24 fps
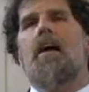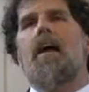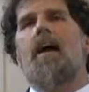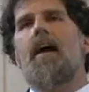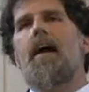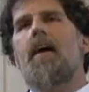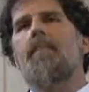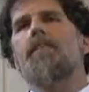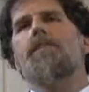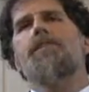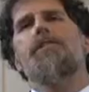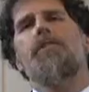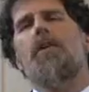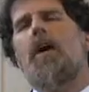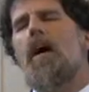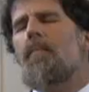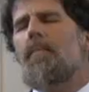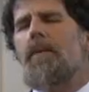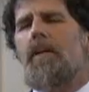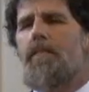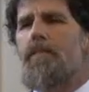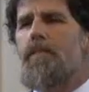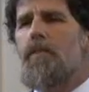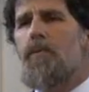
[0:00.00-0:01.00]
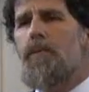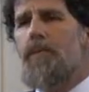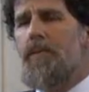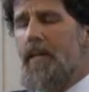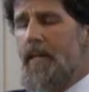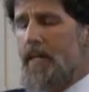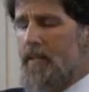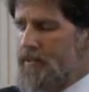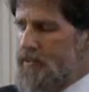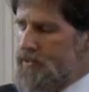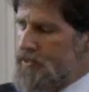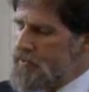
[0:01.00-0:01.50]
And this taught me a few
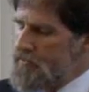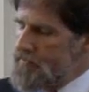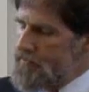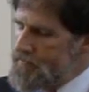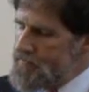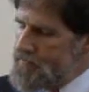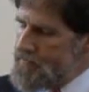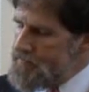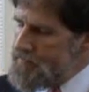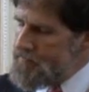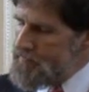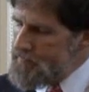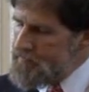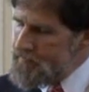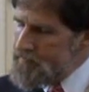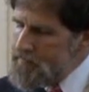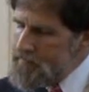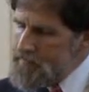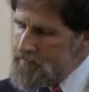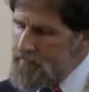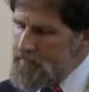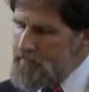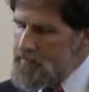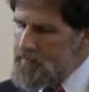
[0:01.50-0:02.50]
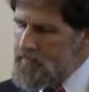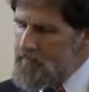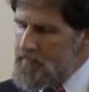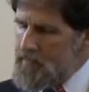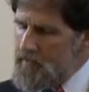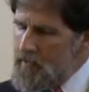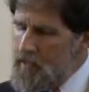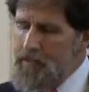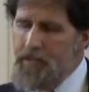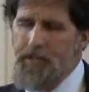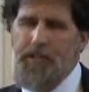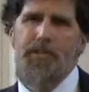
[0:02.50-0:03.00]
things.
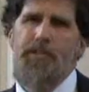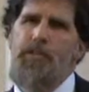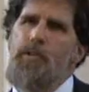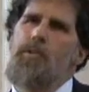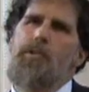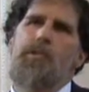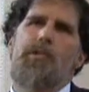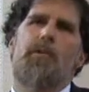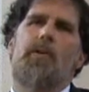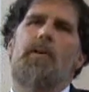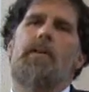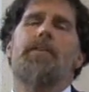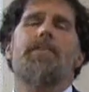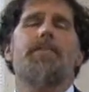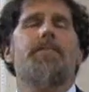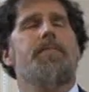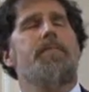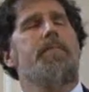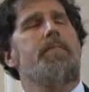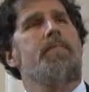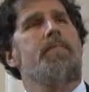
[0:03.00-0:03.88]
Just two stories.